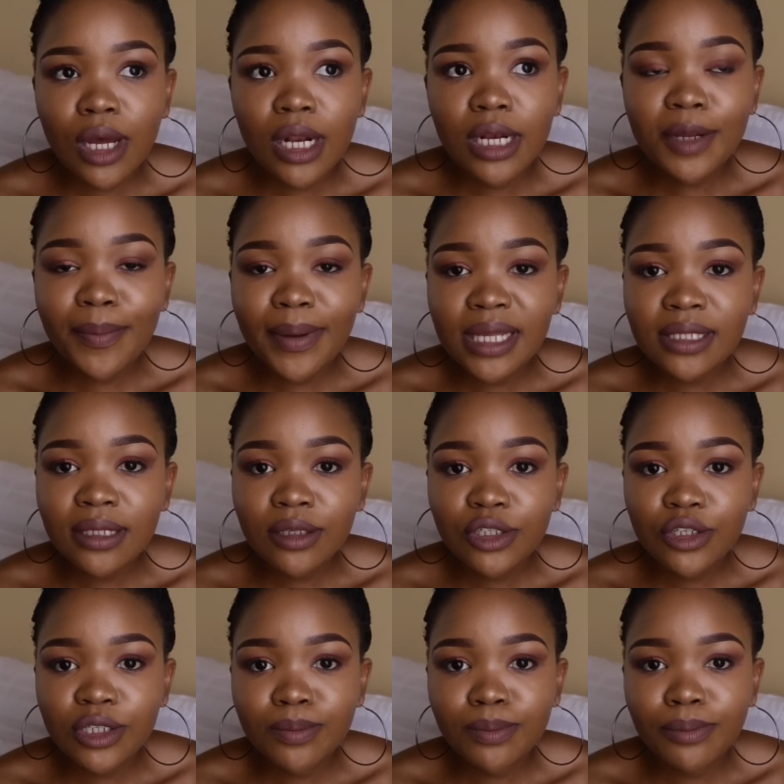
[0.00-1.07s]
Lip pencils
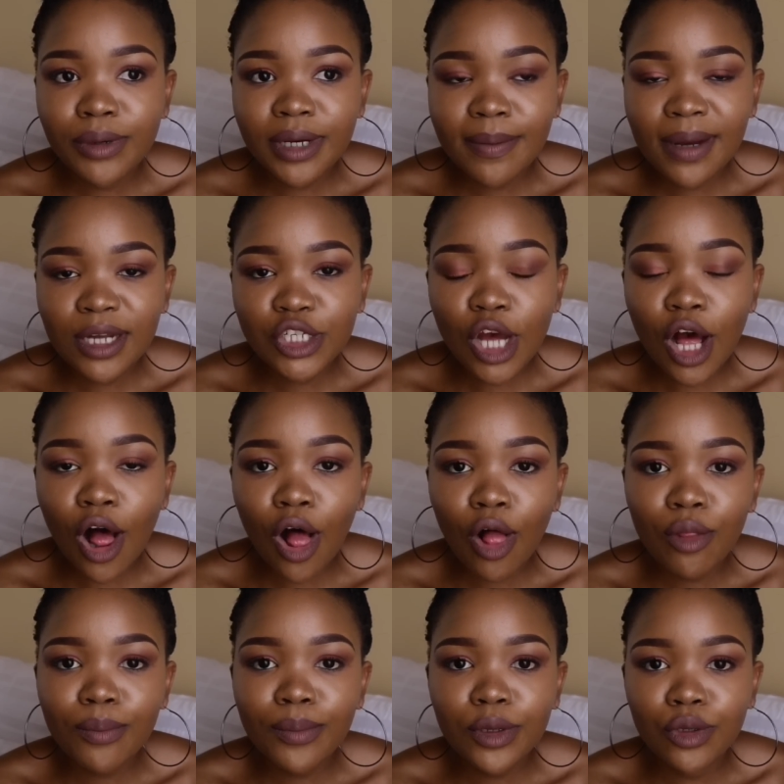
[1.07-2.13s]
just pretty much
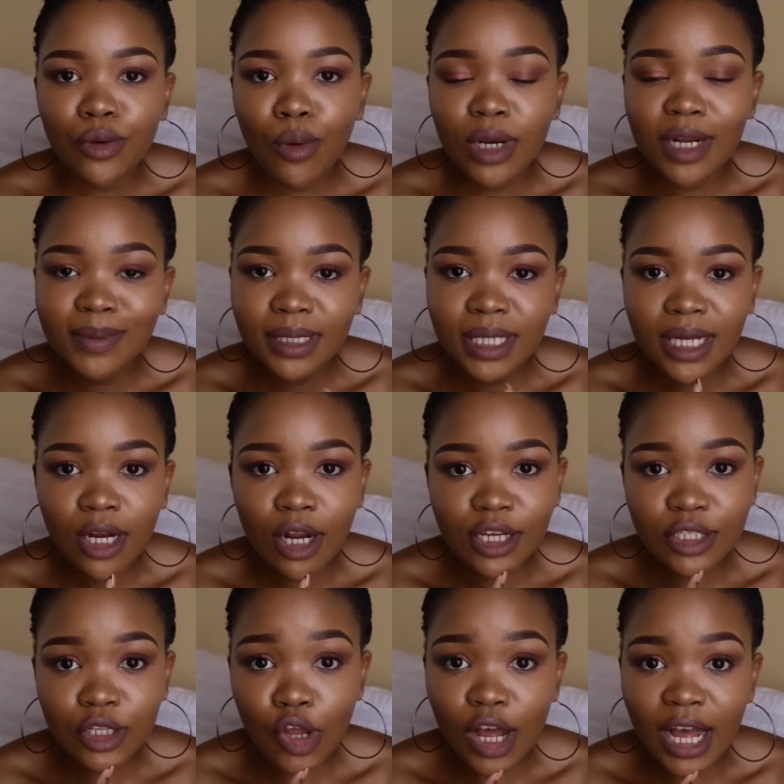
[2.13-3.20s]
help your lipstick
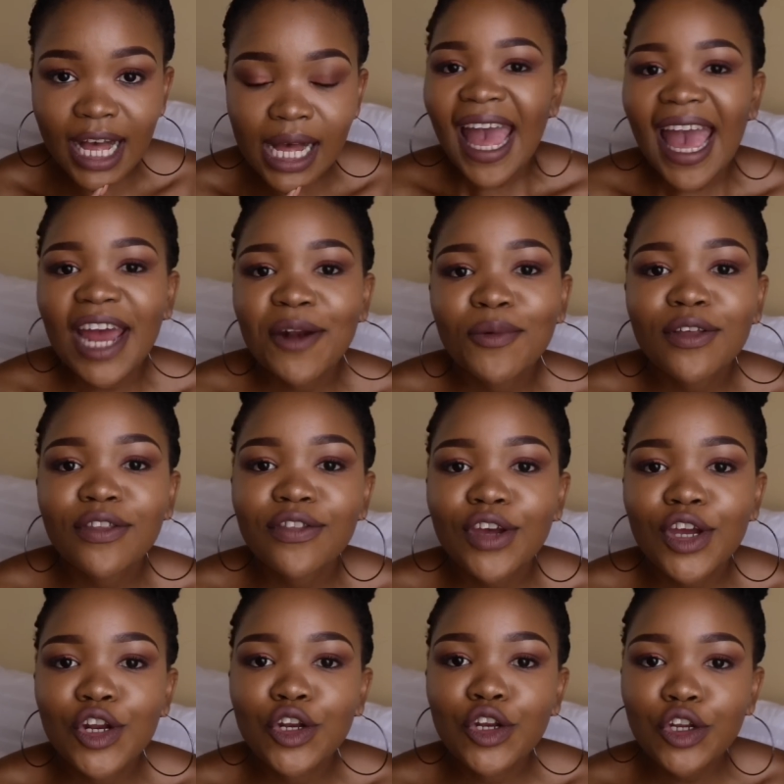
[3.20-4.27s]
last longer, and with
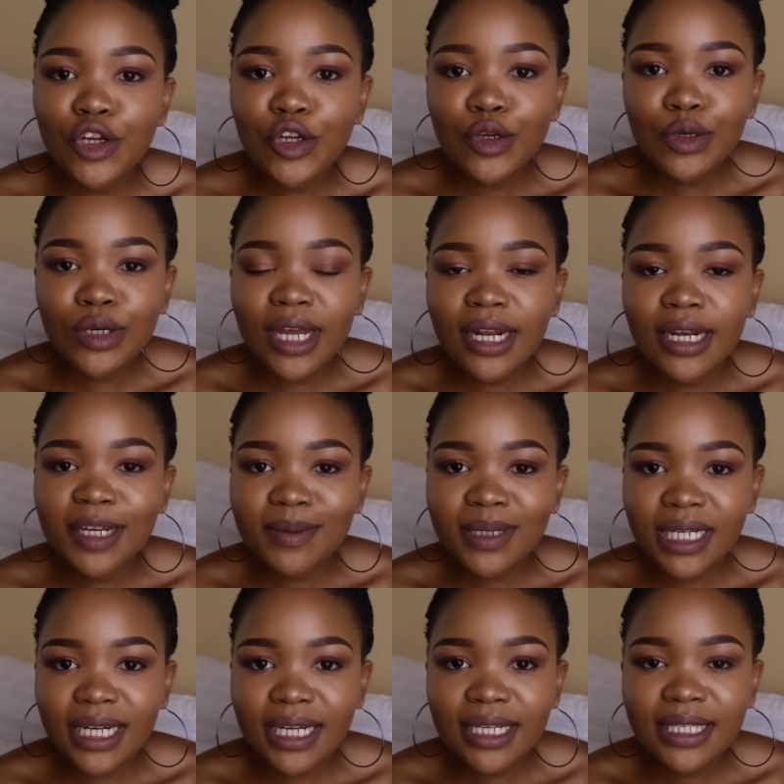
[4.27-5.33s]
nude
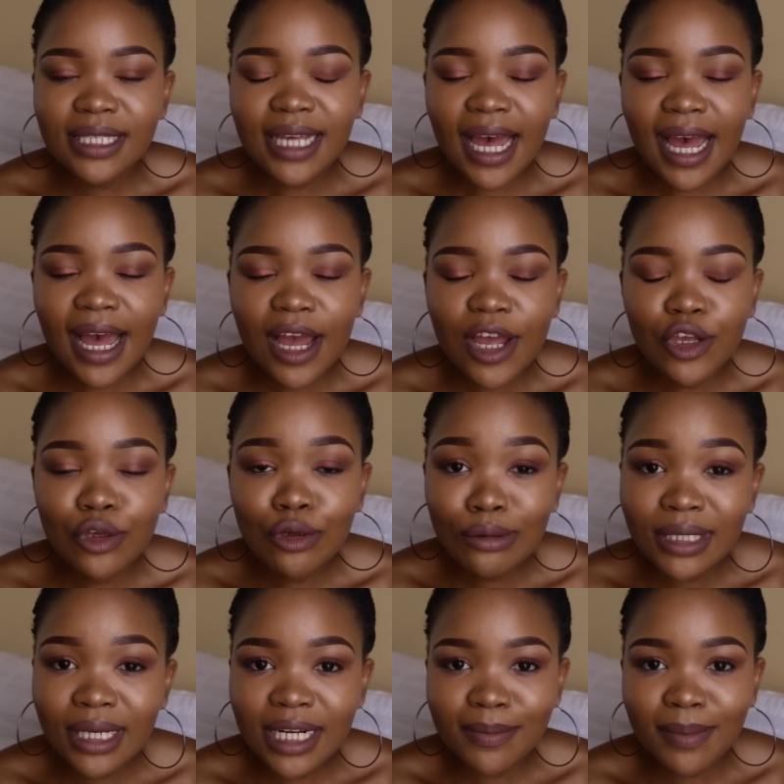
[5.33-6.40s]
lipsticks,
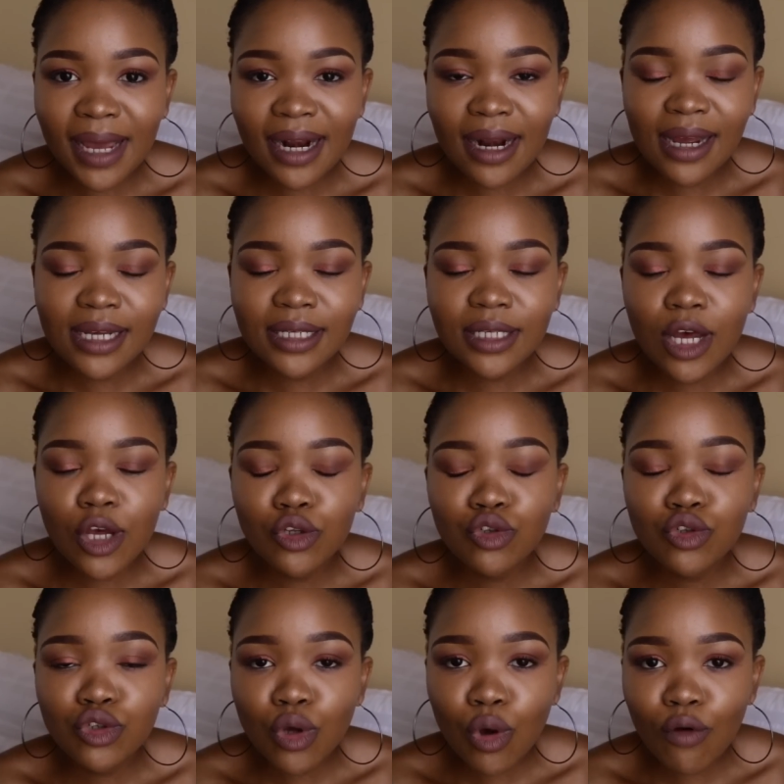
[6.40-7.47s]
using lip liner is
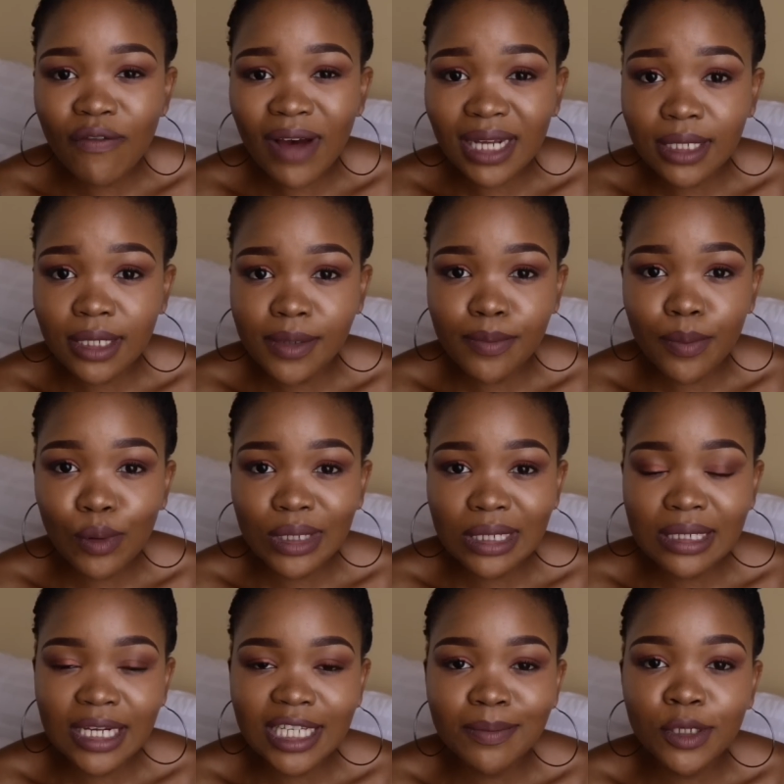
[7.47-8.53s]
so vitally
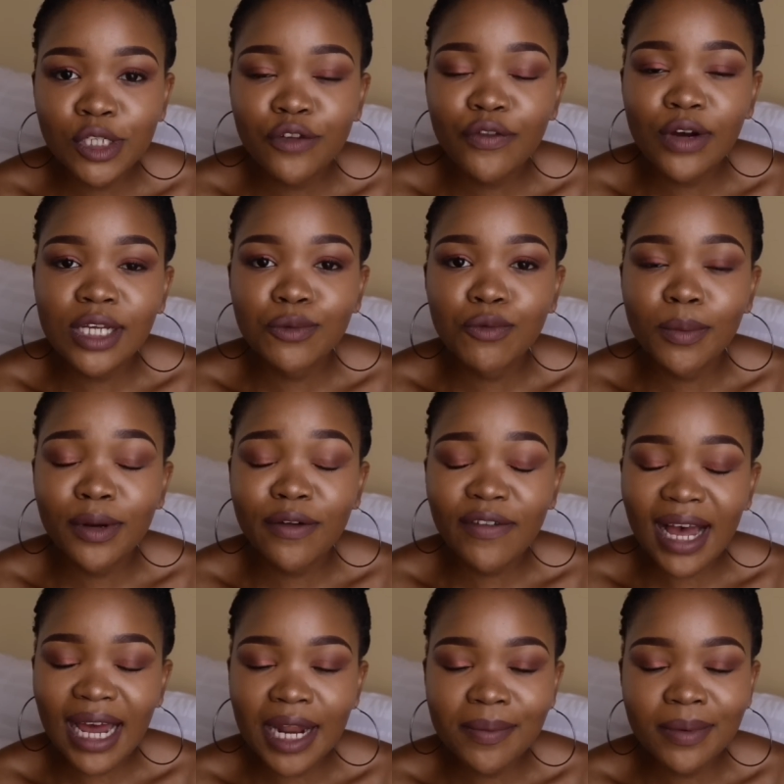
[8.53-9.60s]
important, especially for us women of
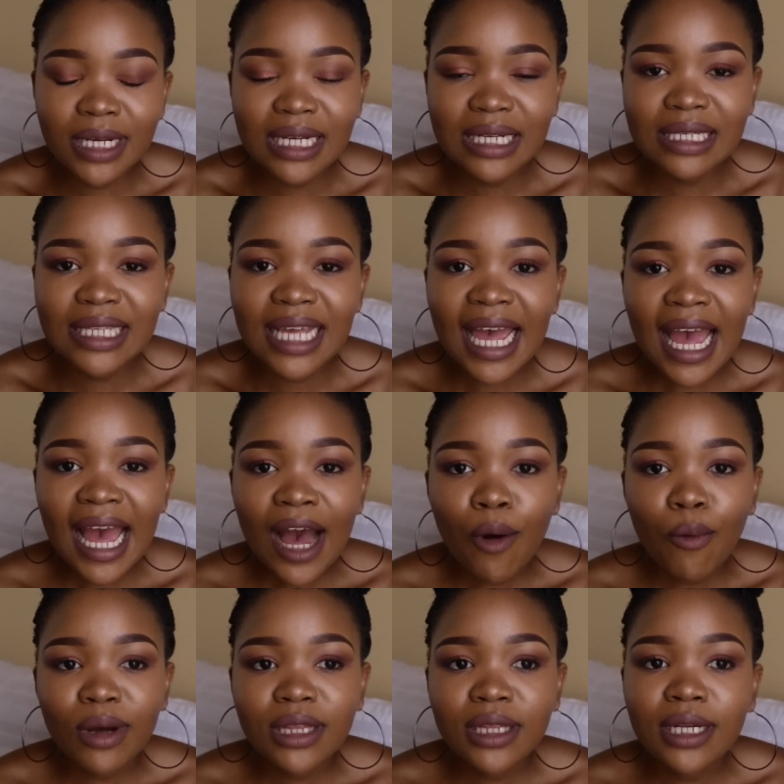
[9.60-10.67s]
color, because
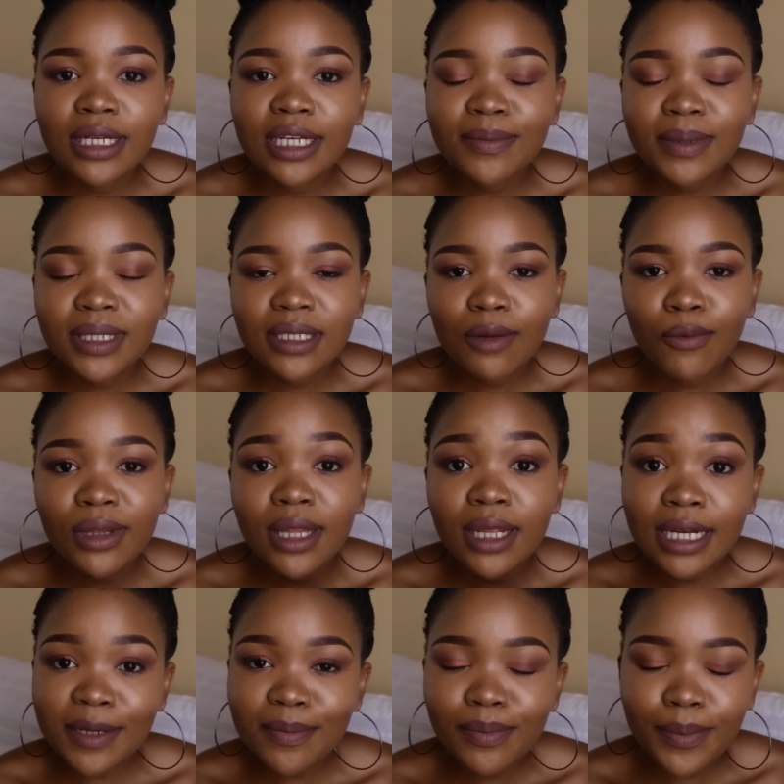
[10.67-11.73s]
what the
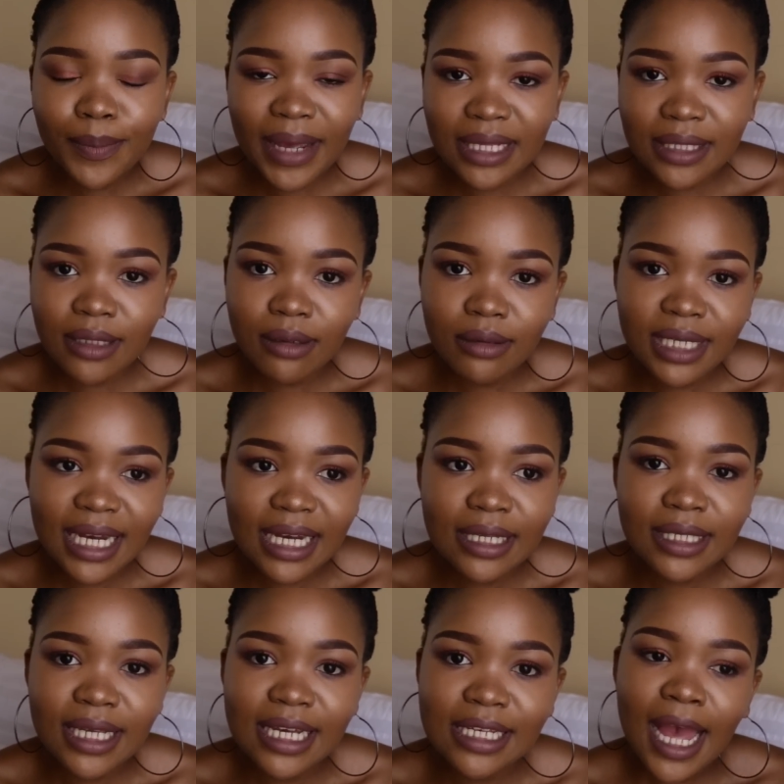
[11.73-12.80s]
lip pencil
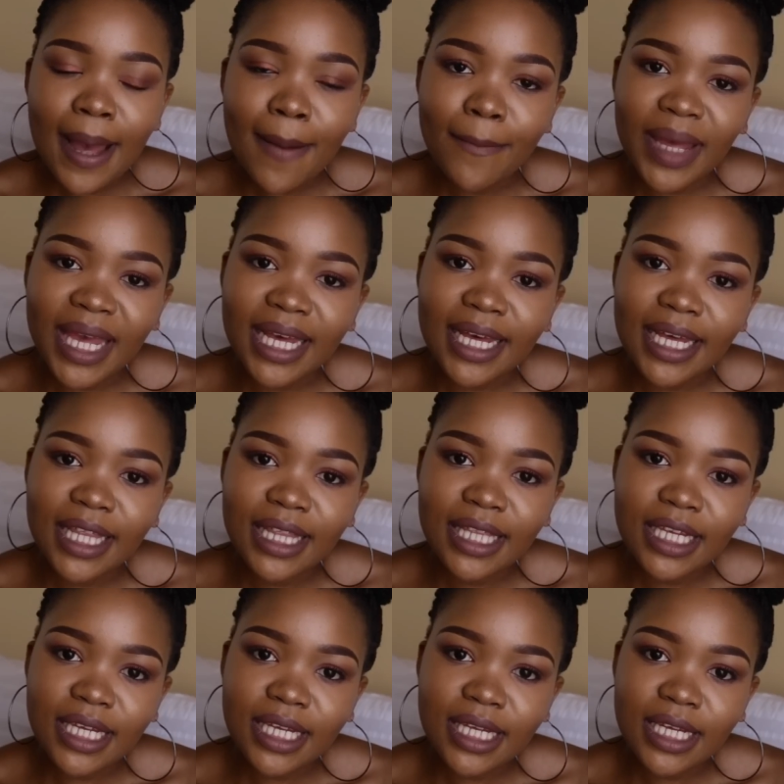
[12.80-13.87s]
does is make
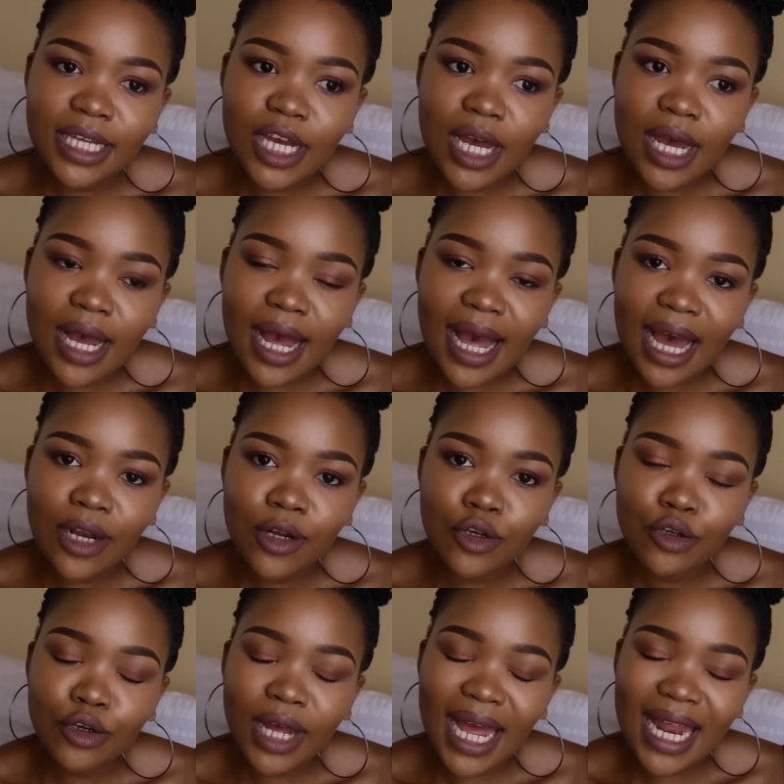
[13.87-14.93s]
the color
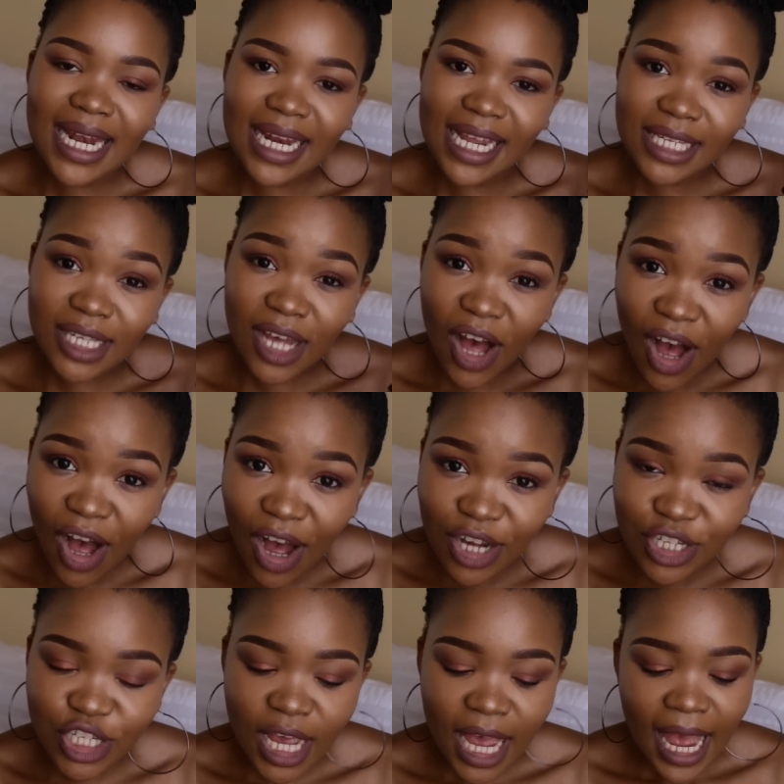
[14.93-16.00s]
look less
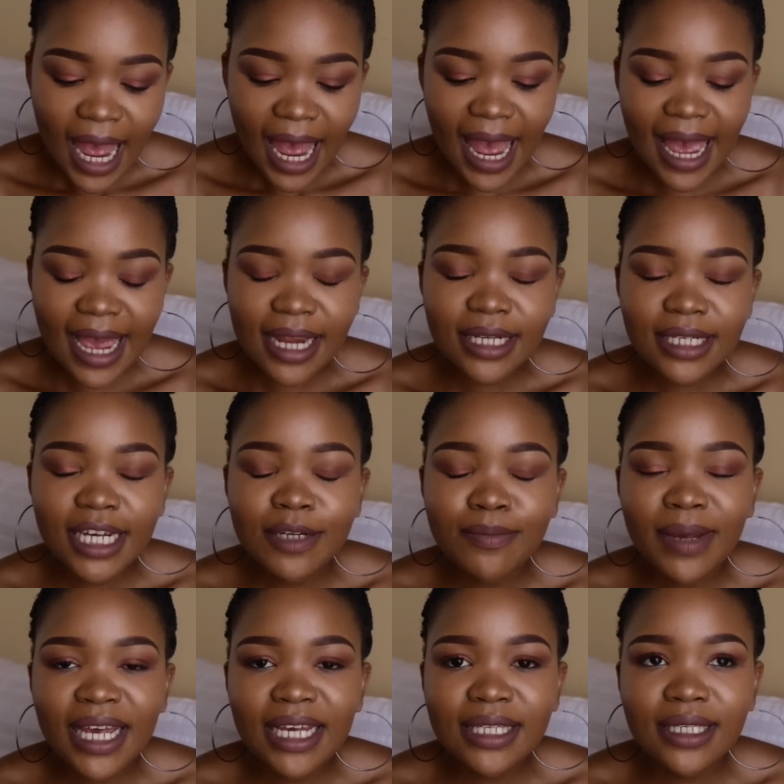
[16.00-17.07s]
harsh, and it
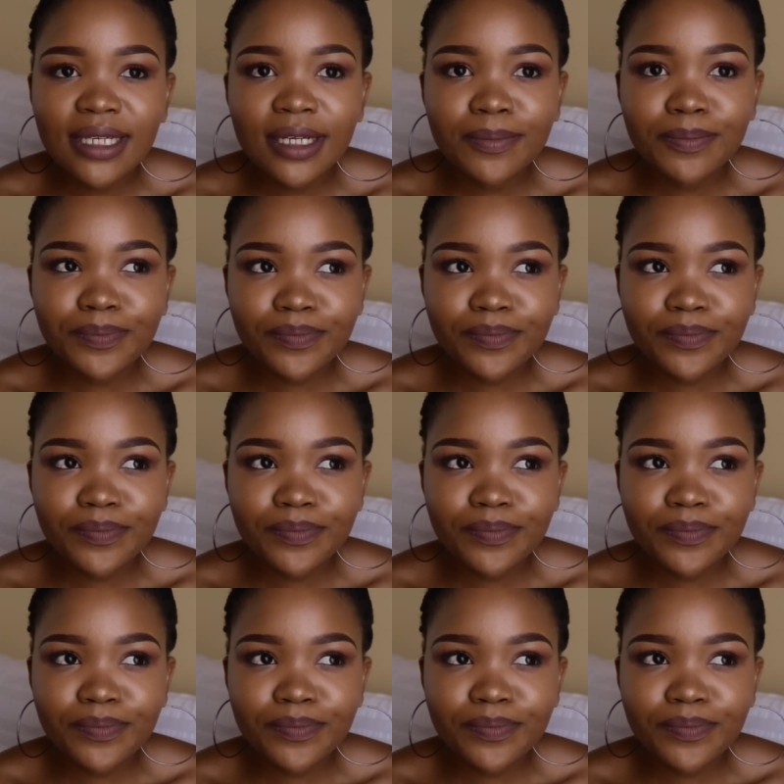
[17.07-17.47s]
makes the